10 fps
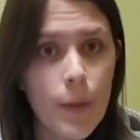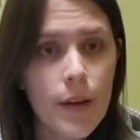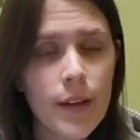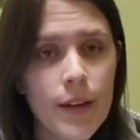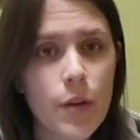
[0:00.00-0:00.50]

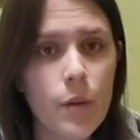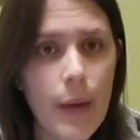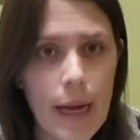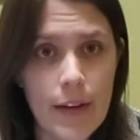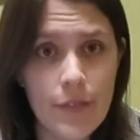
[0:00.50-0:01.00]
your pet
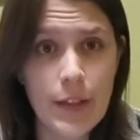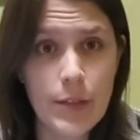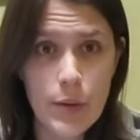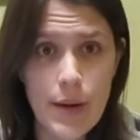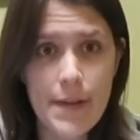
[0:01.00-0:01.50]
if they do have
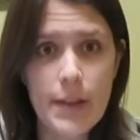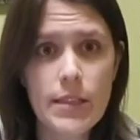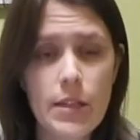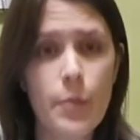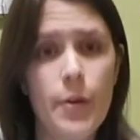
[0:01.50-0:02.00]

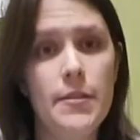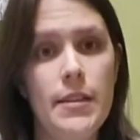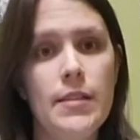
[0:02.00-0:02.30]
osteoporosis